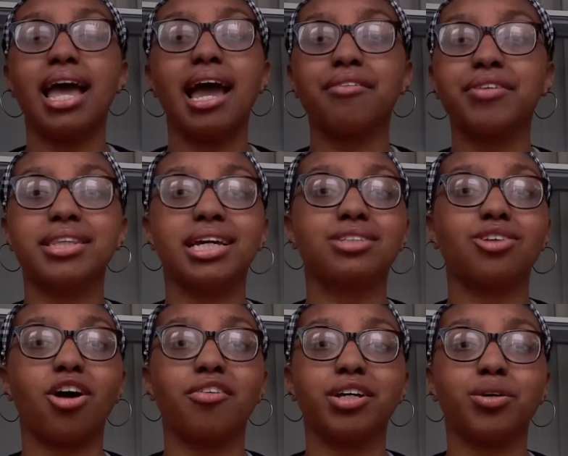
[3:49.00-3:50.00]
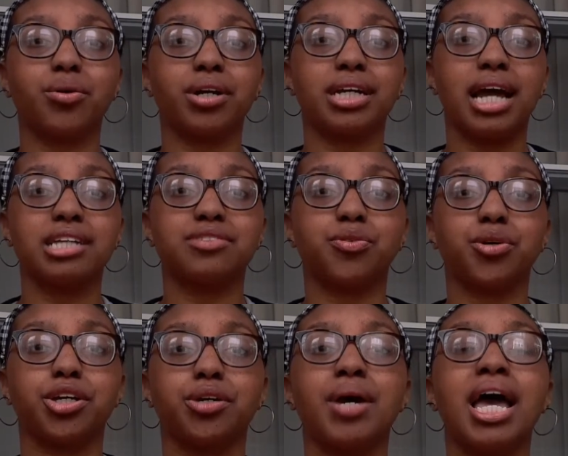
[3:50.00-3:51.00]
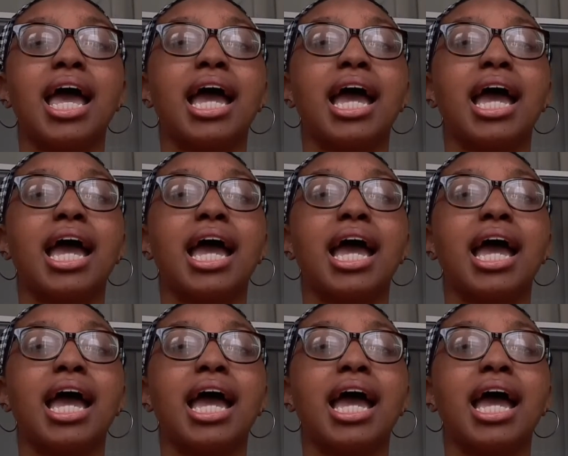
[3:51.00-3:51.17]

everything is already organized for you